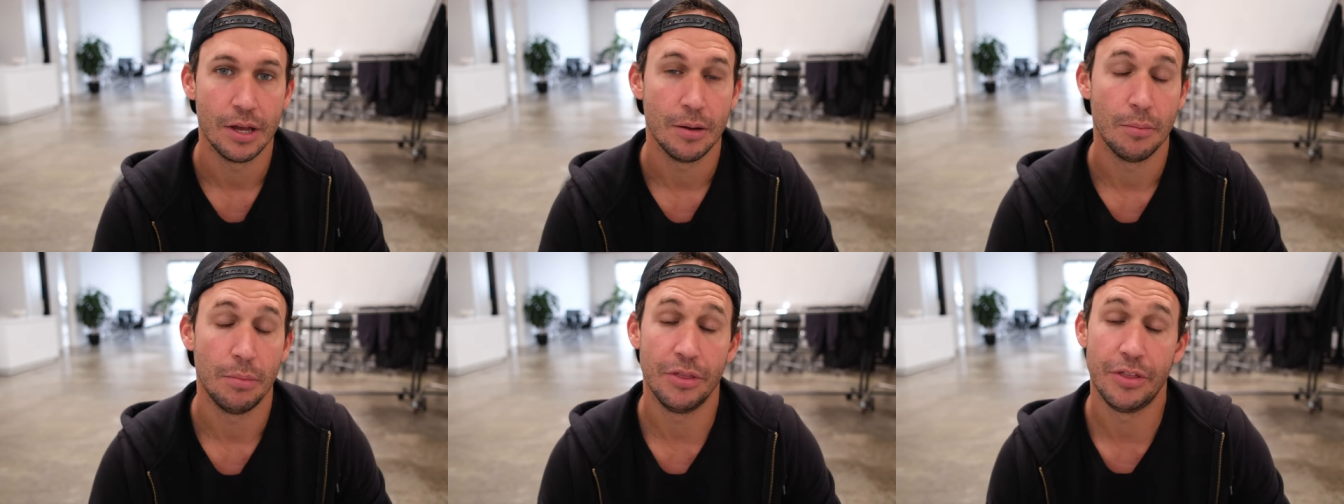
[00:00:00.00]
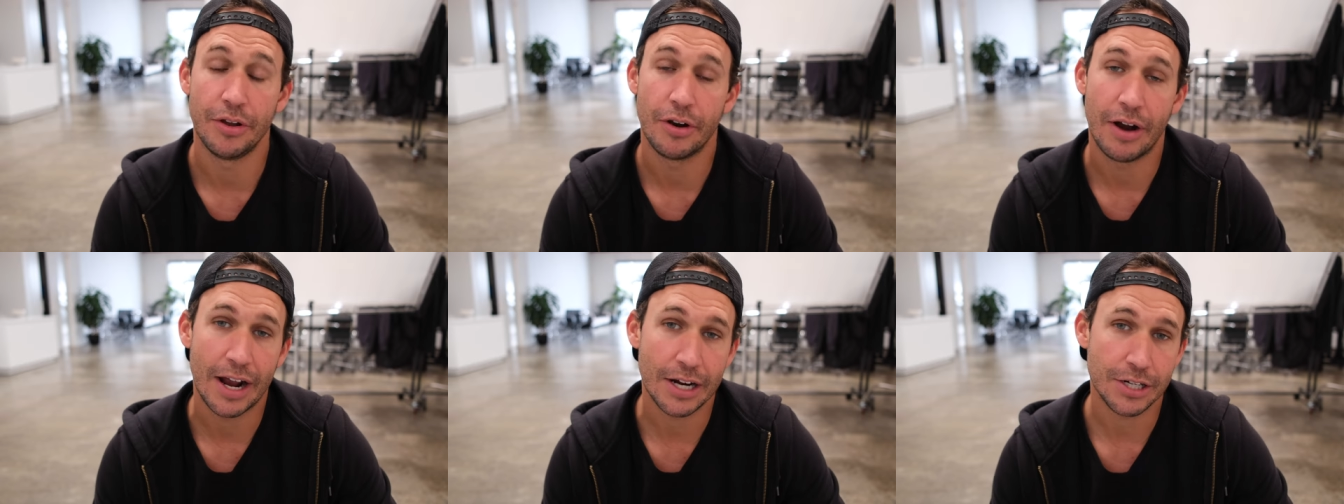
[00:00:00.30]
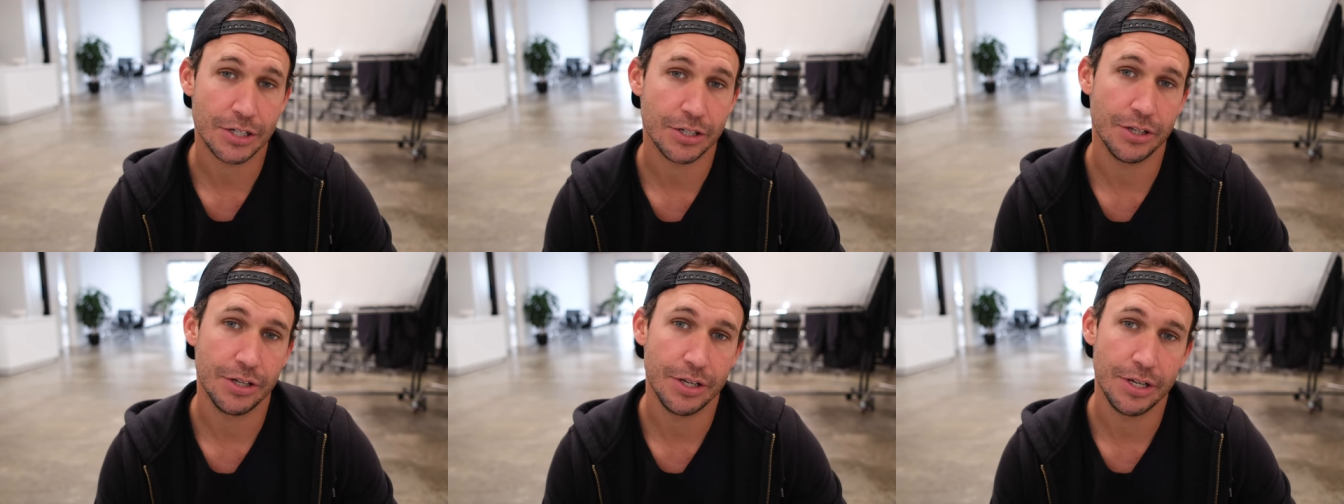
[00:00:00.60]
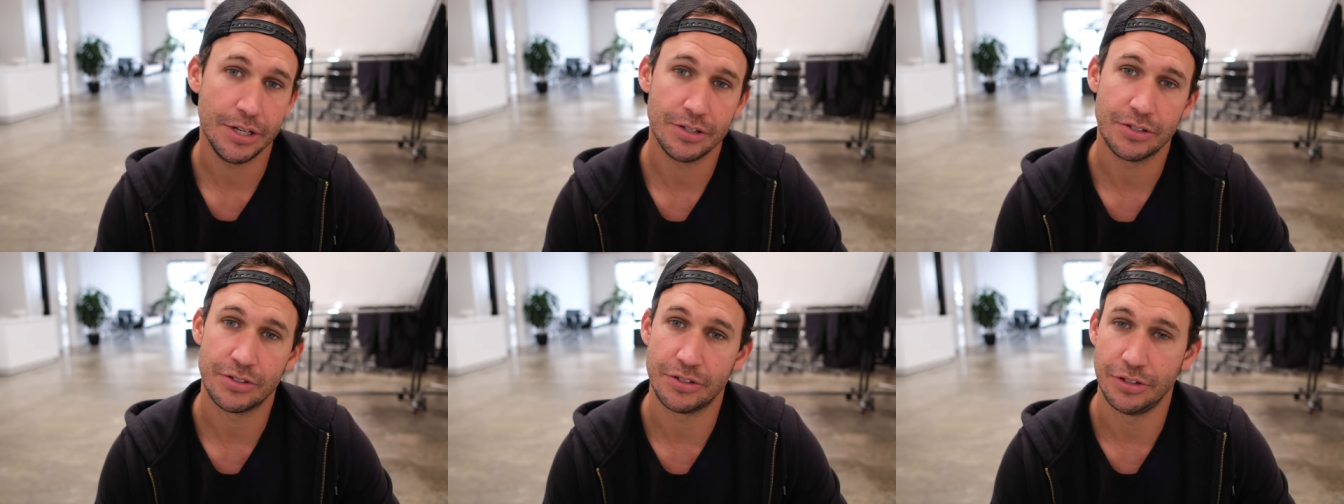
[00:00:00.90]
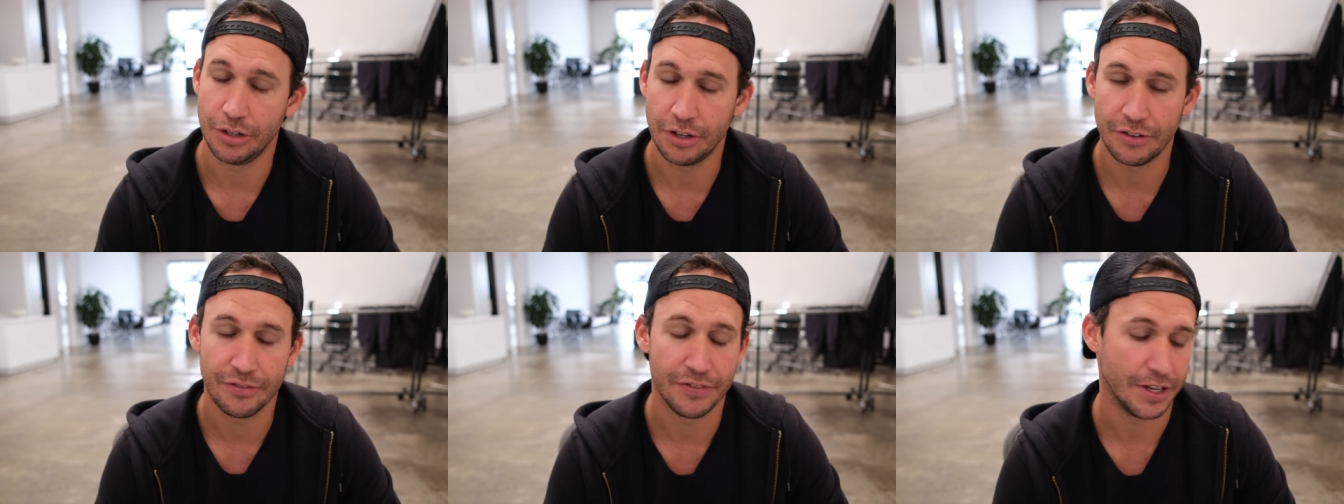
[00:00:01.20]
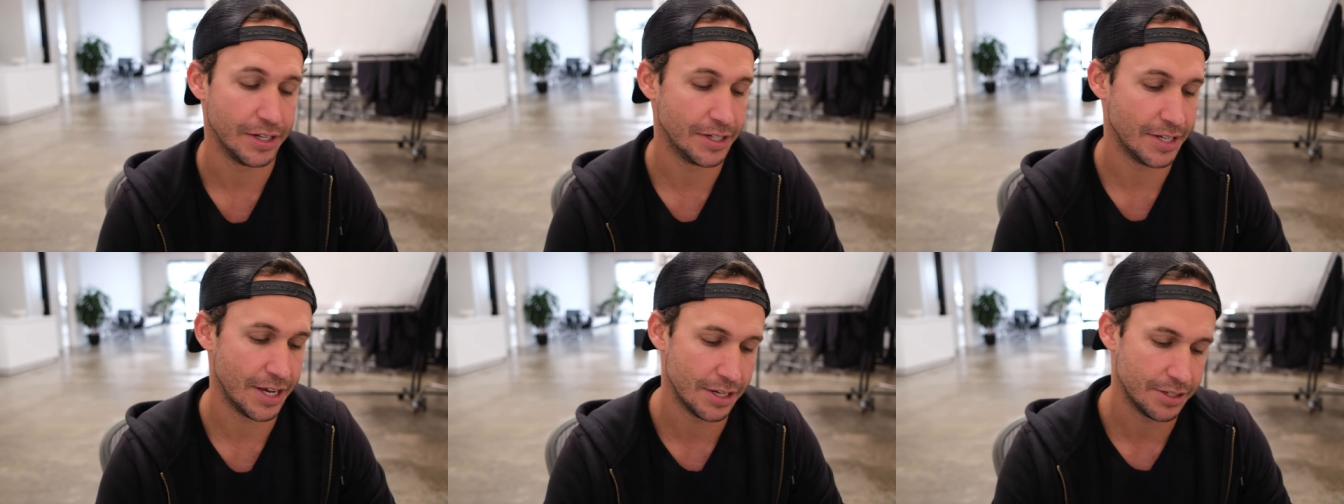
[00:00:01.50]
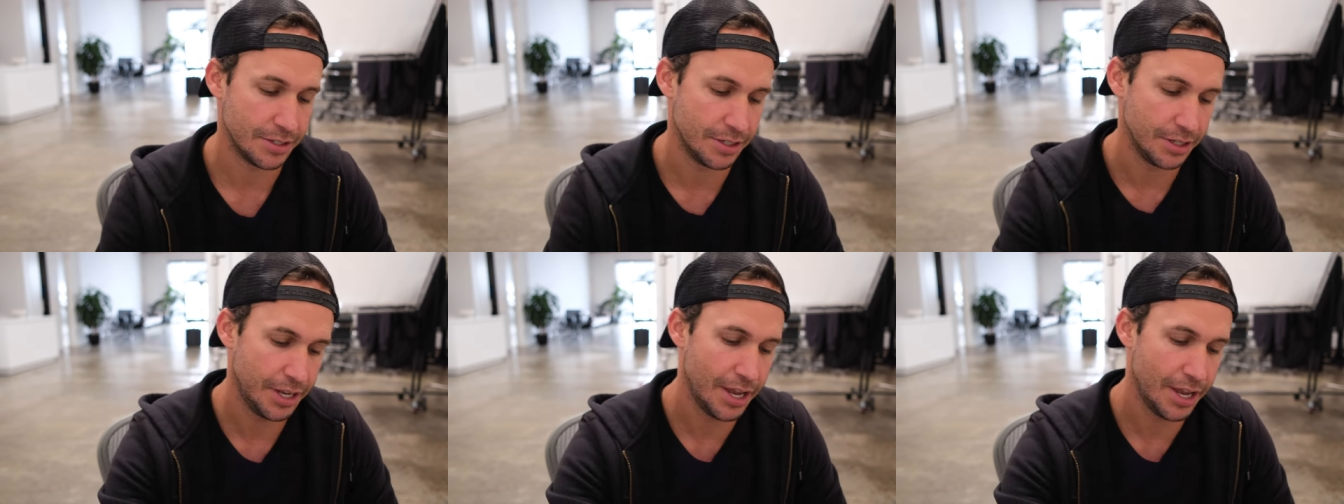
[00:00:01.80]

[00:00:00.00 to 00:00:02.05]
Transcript: But they're actually still a fantastic